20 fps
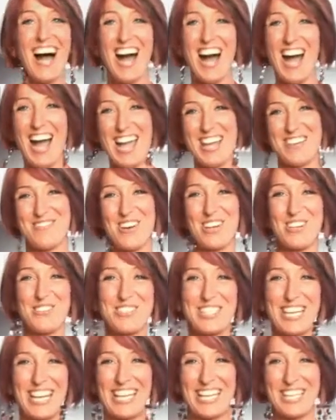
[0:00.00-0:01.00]
Hi and welcome
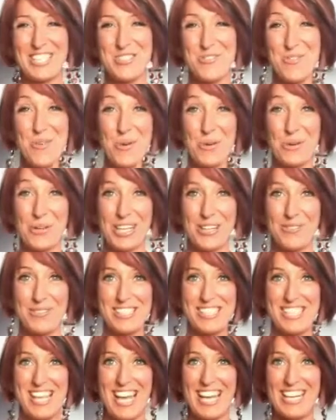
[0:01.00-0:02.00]
to Getting Into Raw Cooking
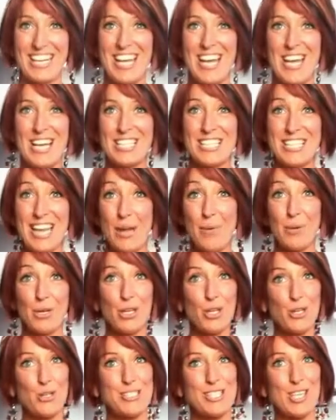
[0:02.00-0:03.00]
with Zane. Today we're
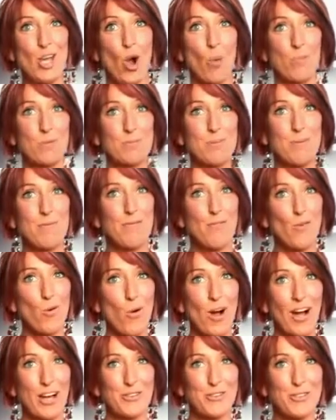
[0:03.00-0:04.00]
going to use the Optimum
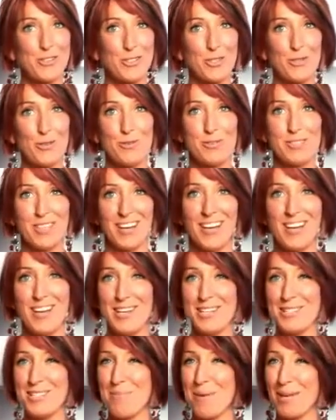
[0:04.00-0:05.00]
400 juicer
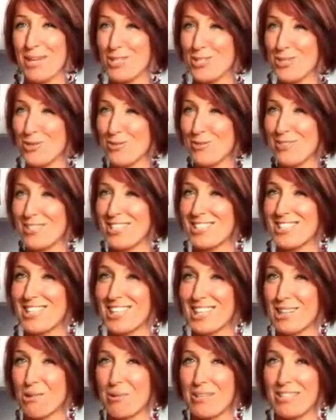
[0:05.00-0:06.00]
to make a juice that's a
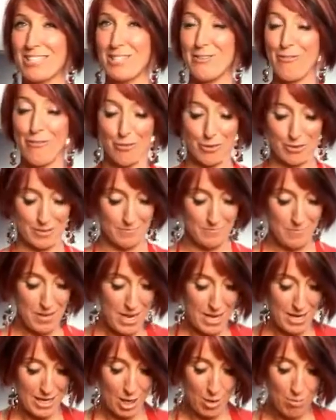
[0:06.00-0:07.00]
little bit different.
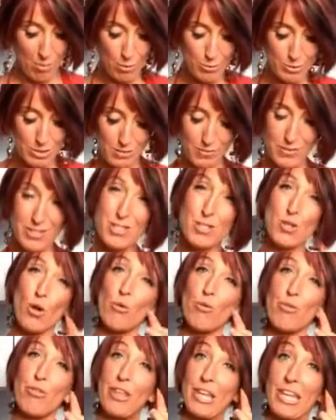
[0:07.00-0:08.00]
Now most of us
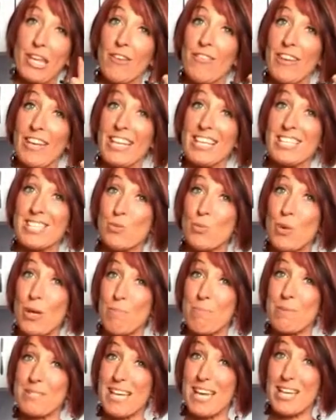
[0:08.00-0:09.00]
don't think of eating
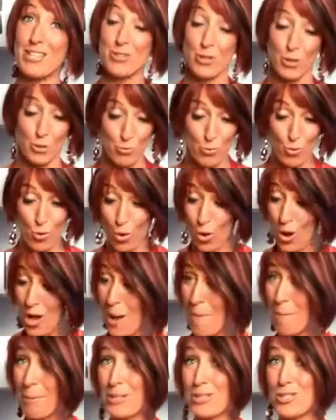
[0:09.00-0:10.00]
sweet potato raw,
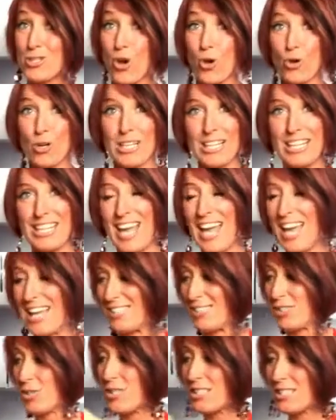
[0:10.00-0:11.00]
but you totally
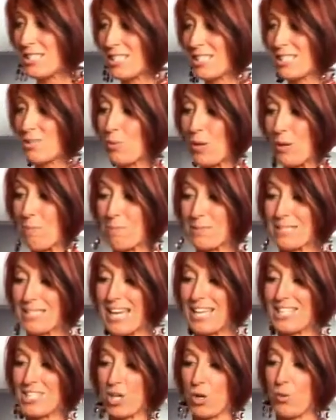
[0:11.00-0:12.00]
can. So this is a sweet
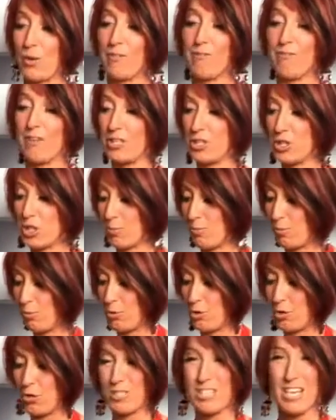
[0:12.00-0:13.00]
potato and vegetable
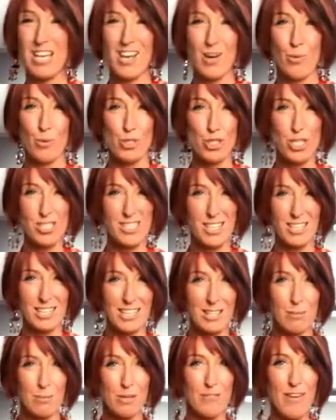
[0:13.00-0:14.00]
juice with just a
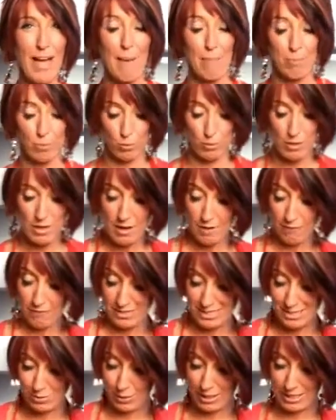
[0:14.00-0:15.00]
little bit of apple
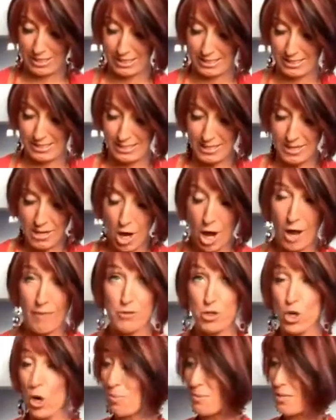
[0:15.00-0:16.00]
for sweetness.
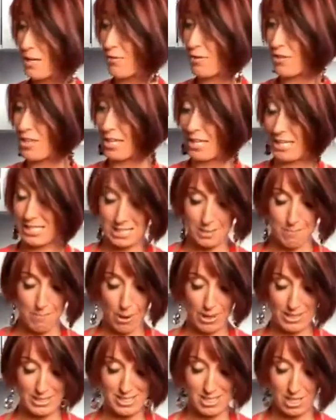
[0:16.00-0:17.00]
I've chopped everything into
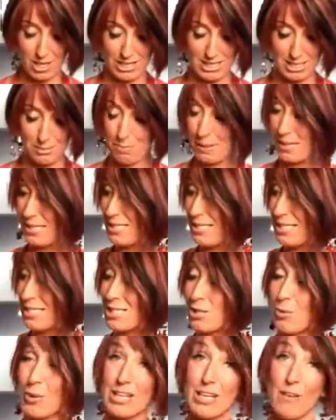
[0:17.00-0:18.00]
bite-sized pieces
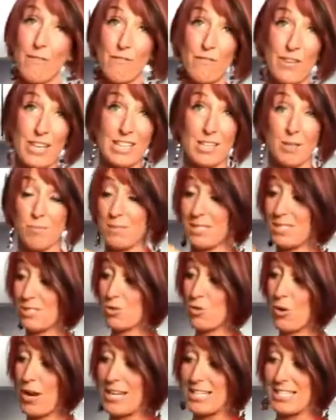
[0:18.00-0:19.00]
so I can feed them
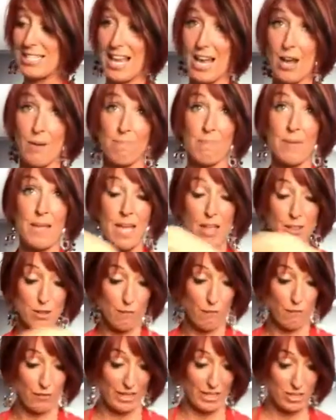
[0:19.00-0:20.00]
straight down
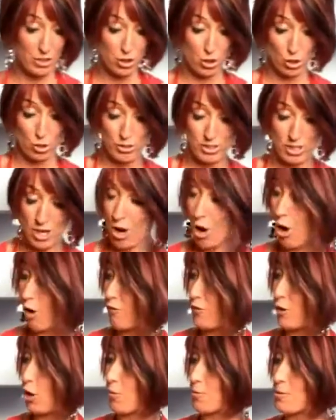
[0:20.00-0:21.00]
the feed juice
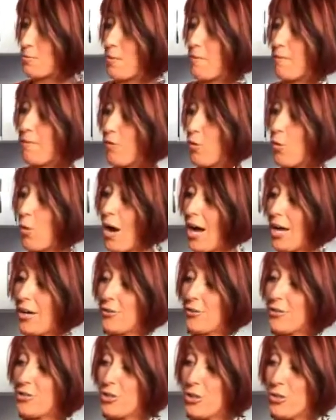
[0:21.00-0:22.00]
of the Optimum
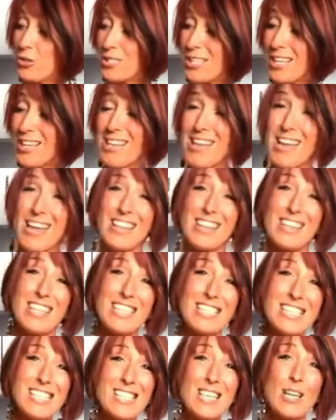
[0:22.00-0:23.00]
400 juicer.
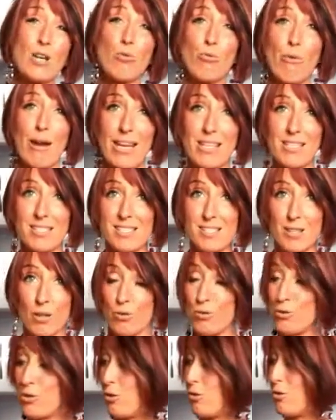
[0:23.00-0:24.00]
This is a great
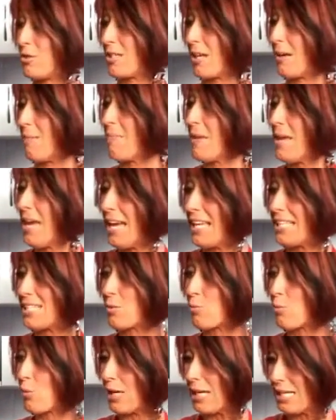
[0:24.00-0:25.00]
slow juicer.
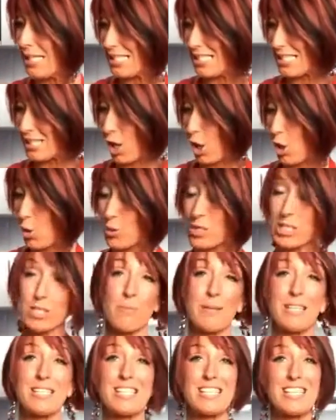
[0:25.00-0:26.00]
It's really slow, which
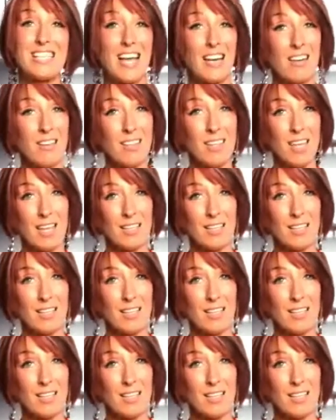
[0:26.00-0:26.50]
means that none of the